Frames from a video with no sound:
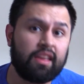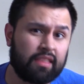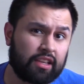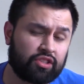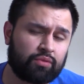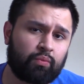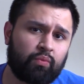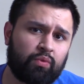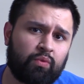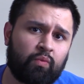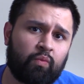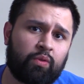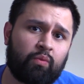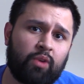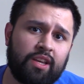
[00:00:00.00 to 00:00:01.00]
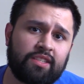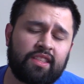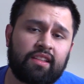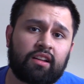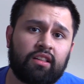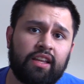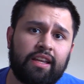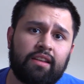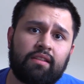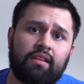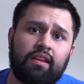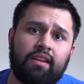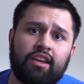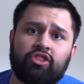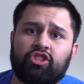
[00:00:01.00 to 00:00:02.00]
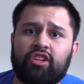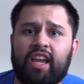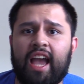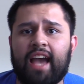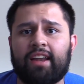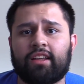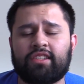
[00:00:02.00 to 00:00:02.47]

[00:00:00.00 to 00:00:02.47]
That's the, the reason the clean initially had